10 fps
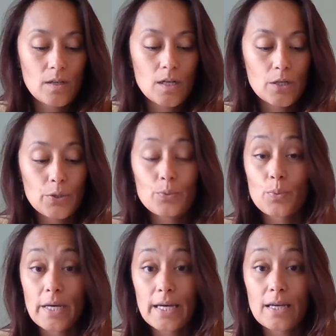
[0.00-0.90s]
a good
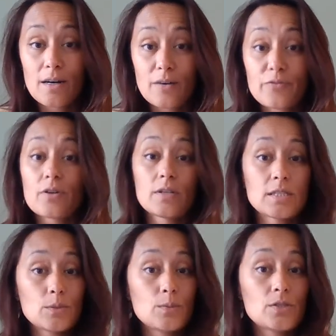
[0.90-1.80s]
way of
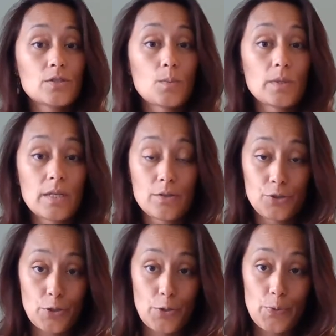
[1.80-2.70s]
connecting with someone
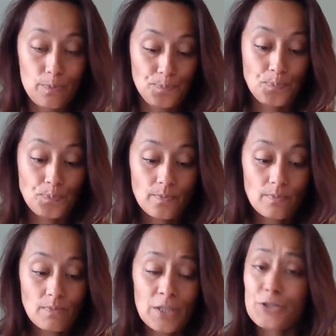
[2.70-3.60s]
else. So
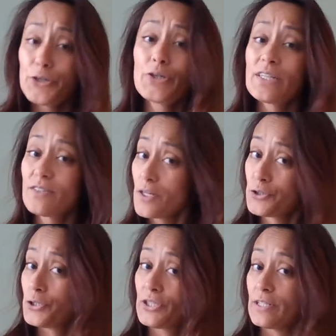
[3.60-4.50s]
you can talk
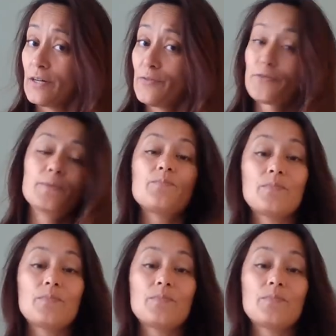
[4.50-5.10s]
to yourself.